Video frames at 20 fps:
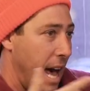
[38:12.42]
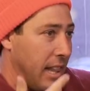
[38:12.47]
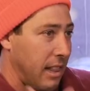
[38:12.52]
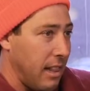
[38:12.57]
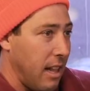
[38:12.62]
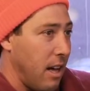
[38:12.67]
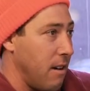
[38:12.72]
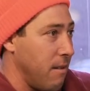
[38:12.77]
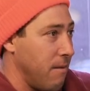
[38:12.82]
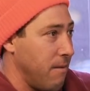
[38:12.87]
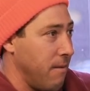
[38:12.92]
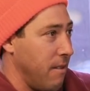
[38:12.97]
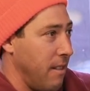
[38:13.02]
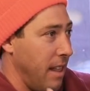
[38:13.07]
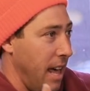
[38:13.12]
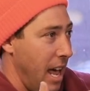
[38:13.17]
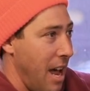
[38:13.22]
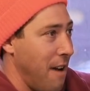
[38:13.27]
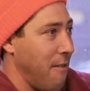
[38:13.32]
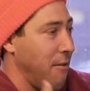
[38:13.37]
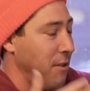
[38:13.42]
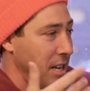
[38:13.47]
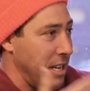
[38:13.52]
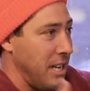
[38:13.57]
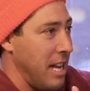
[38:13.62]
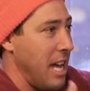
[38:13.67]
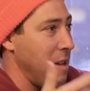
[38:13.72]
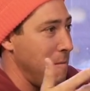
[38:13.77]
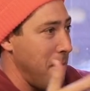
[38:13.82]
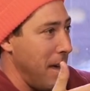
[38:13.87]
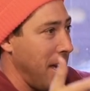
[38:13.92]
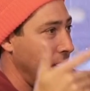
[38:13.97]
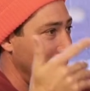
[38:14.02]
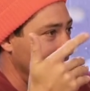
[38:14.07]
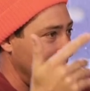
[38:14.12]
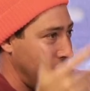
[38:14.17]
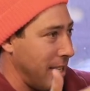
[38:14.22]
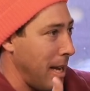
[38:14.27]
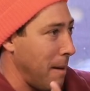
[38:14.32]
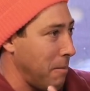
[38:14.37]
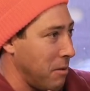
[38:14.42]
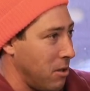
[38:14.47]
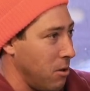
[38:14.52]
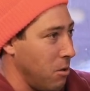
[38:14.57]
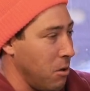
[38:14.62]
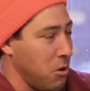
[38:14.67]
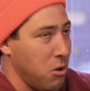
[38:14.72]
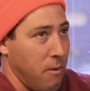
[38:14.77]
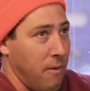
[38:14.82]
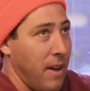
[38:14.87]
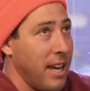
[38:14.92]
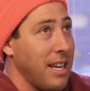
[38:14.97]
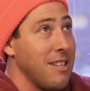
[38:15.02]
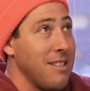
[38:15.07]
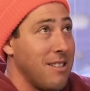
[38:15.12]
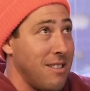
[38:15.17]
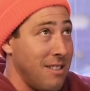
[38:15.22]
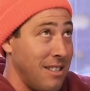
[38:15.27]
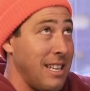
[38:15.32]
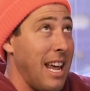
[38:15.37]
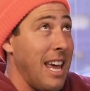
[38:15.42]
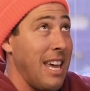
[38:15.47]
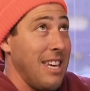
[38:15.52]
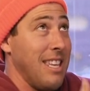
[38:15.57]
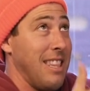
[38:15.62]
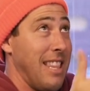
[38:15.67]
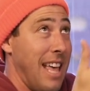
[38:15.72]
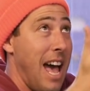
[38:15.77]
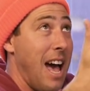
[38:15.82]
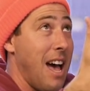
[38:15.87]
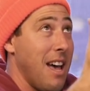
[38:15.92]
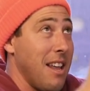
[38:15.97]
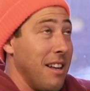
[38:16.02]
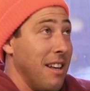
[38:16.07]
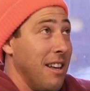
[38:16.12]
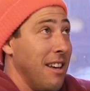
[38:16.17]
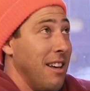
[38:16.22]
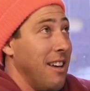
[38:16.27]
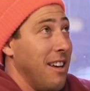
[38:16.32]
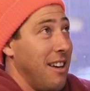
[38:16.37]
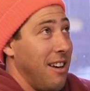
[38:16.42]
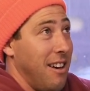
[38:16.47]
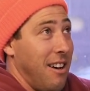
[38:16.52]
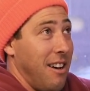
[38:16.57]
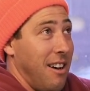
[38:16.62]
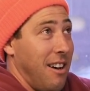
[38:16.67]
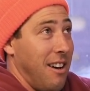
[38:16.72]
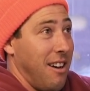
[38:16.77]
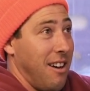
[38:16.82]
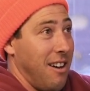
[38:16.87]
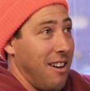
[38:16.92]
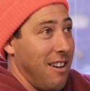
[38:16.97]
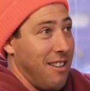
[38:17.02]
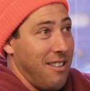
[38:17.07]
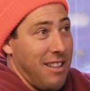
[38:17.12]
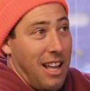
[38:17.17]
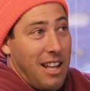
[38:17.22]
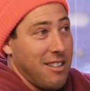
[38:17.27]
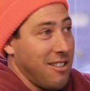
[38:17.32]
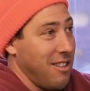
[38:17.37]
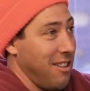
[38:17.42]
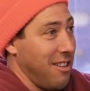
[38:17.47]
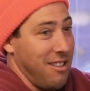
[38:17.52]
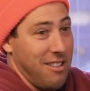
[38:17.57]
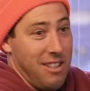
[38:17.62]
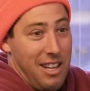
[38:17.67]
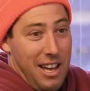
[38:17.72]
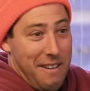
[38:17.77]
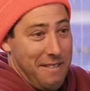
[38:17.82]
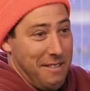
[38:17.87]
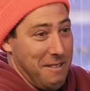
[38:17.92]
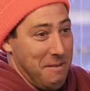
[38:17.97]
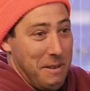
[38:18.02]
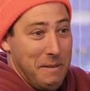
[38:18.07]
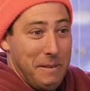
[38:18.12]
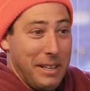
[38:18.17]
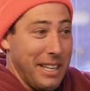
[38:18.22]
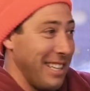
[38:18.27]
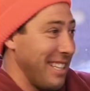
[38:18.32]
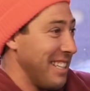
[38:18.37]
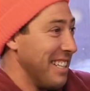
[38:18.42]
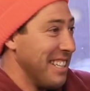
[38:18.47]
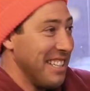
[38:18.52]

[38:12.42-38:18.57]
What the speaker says: I love the every day making steps to it. So if I can stay in that, that's the good life to me, man.